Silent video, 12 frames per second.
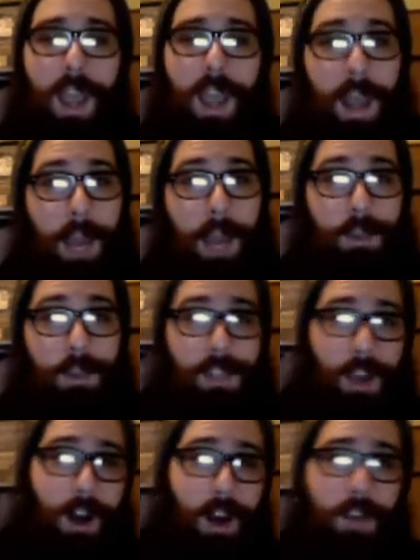And I will
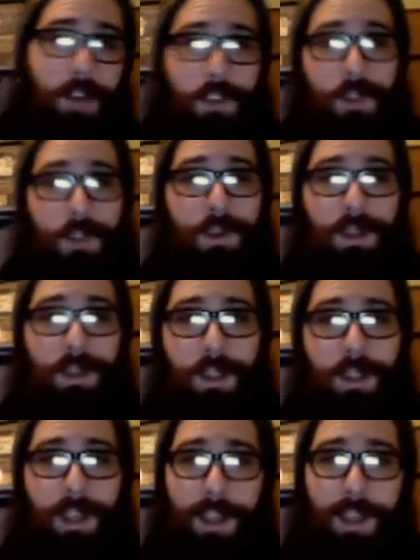see all of you
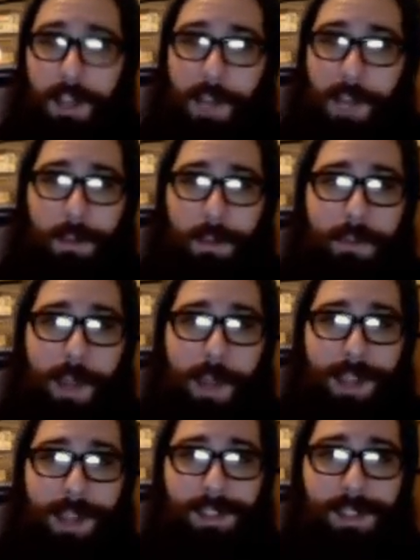in a couple of
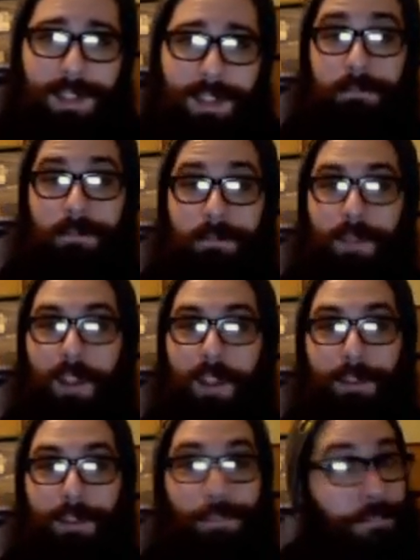weeks.
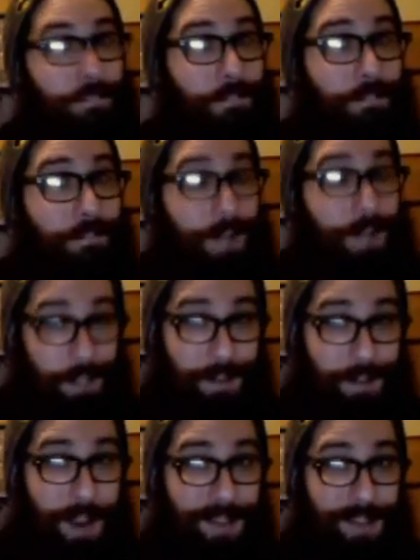Fuck you
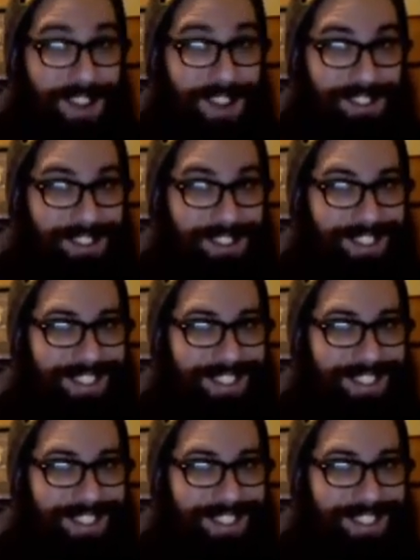very much.